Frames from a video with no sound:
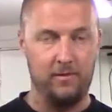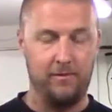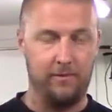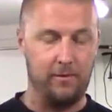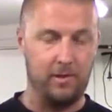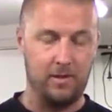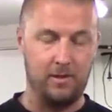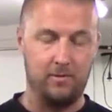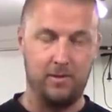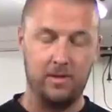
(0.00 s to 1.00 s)
four
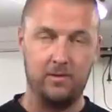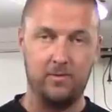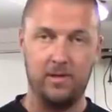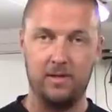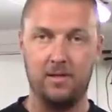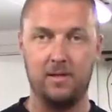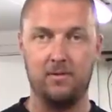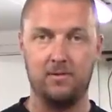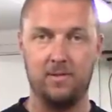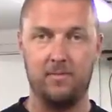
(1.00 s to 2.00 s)
hundred twenty
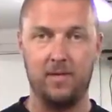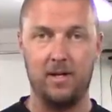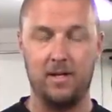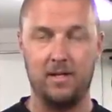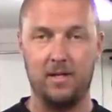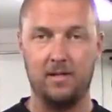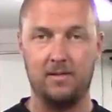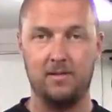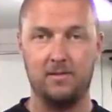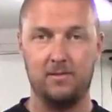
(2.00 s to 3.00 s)
or something like
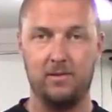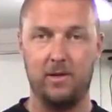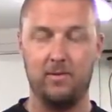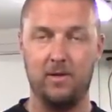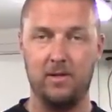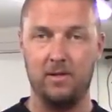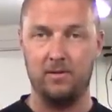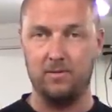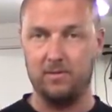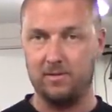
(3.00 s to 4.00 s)
that. So I will
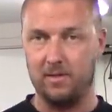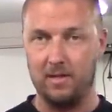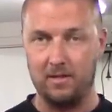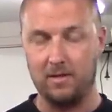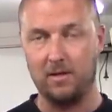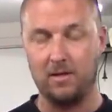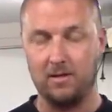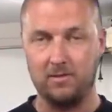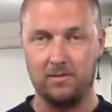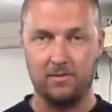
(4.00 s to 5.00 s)
not do a sinter
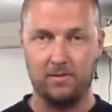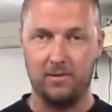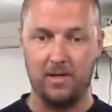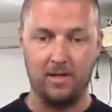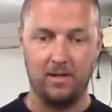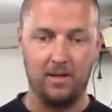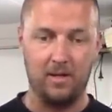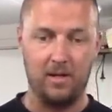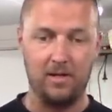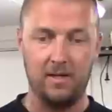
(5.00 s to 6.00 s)
clutch or
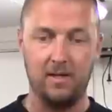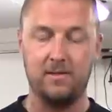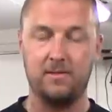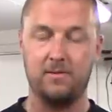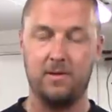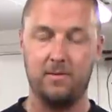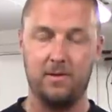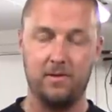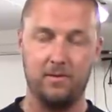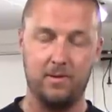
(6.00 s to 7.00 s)
anything like that. So I
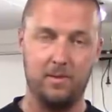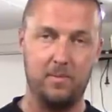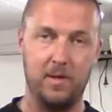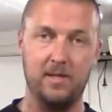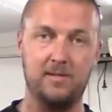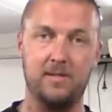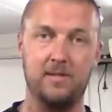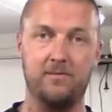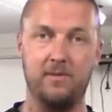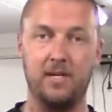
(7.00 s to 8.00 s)
will go with
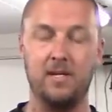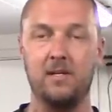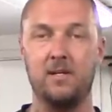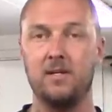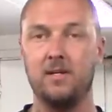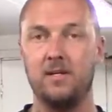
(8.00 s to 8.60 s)
basic vegan.